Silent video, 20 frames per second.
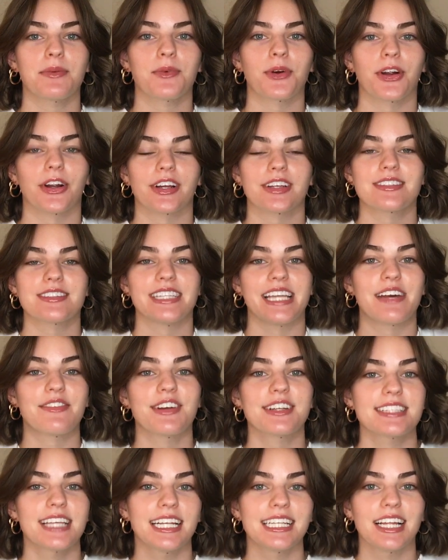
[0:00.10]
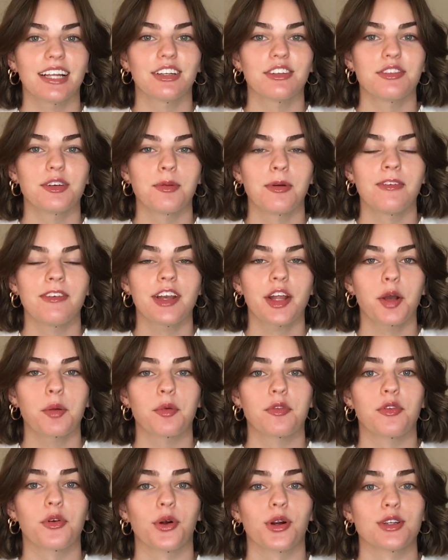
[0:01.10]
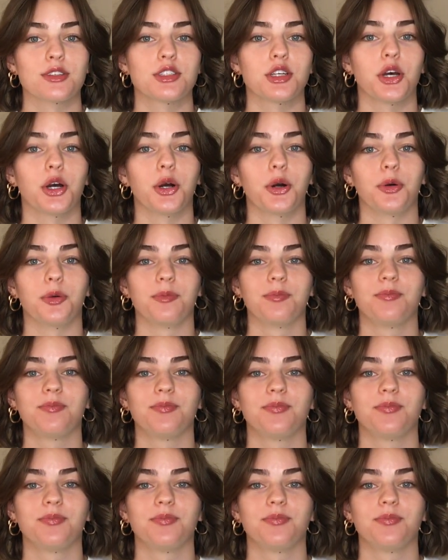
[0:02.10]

works. Never sat down to film a video before, so